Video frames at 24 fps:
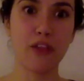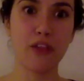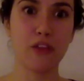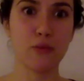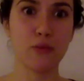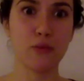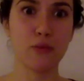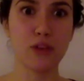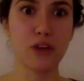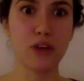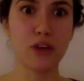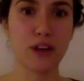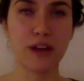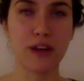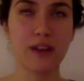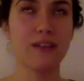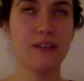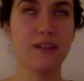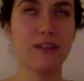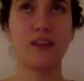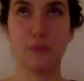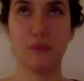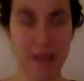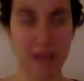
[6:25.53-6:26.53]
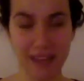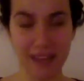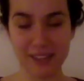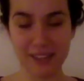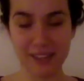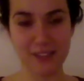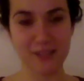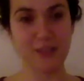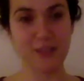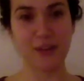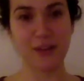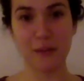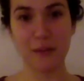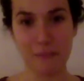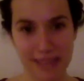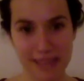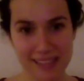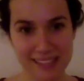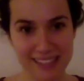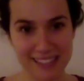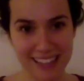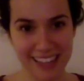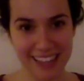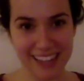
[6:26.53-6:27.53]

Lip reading: you look your best. You look amazing.